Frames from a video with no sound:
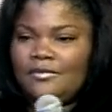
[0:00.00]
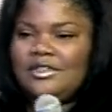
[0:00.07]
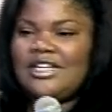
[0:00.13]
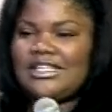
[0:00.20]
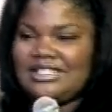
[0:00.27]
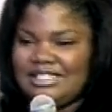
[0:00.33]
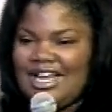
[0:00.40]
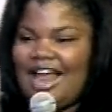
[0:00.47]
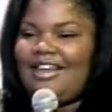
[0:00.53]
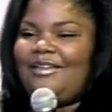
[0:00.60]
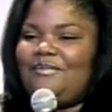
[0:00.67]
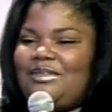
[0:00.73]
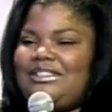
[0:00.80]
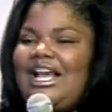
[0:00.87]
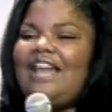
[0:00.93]
Just tell
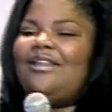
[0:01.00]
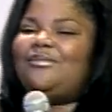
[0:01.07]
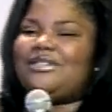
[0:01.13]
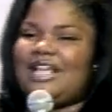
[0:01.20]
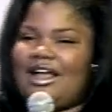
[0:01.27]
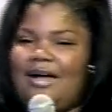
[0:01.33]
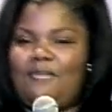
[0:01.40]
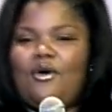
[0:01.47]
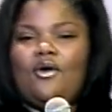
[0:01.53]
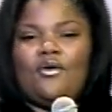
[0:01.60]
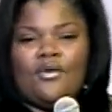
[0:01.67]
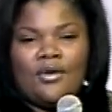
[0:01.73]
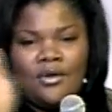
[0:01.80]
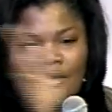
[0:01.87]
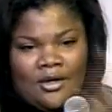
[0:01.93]
him, say, come on,
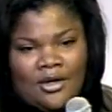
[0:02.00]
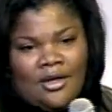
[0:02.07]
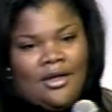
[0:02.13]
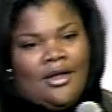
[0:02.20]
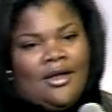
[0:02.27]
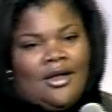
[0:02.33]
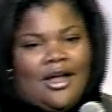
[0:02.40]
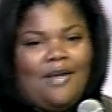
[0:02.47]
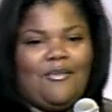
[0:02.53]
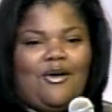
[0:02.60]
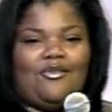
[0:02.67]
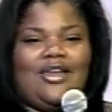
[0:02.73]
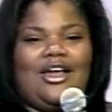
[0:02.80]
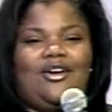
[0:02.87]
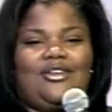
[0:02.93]

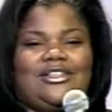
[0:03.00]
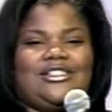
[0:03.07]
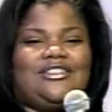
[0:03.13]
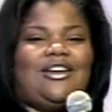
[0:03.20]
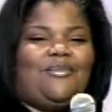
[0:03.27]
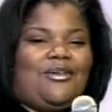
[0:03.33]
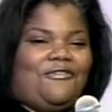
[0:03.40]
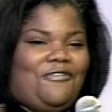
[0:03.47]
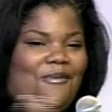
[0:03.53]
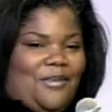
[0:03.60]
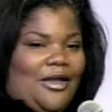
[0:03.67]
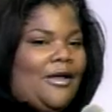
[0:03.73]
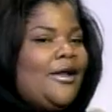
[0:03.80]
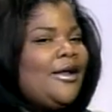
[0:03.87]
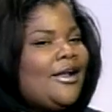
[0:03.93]
lay on your stomach for
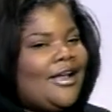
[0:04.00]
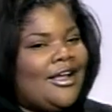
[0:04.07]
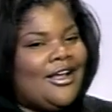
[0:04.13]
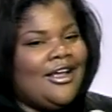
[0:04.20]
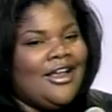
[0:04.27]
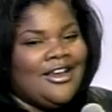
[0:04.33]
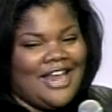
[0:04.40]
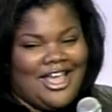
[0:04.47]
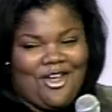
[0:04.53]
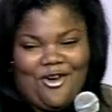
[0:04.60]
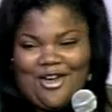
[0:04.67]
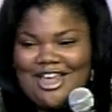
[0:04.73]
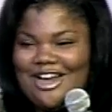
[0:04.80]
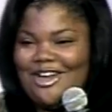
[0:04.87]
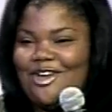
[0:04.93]
me. Now he
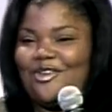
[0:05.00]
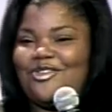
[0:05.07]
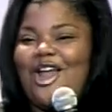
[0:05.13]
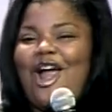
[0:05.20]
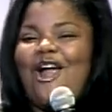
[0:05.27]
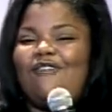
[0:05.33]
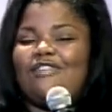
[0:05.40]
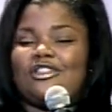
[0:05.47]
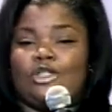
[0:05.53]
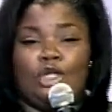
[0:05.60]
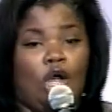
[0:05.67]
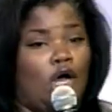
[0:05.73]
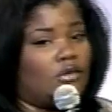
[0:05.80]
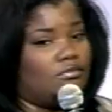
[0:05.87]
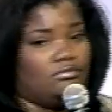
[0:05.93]
gonna get a little nervous.
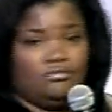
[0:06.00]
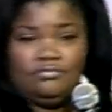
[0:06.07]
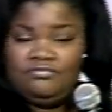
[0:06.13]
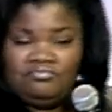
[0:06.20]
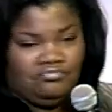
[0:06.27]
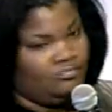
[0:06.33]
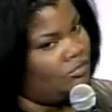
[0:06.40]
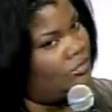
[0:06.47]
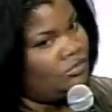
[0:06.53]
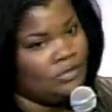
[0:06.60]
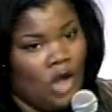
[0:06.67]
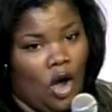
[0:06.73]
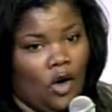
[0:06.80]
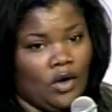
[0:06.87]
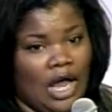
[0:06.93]
Look,
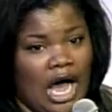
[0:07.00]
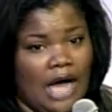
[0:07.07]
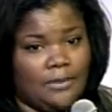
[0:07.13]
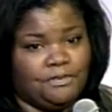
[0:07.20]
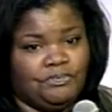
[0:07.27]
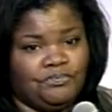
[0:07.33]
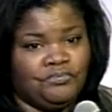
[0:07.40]
hold up.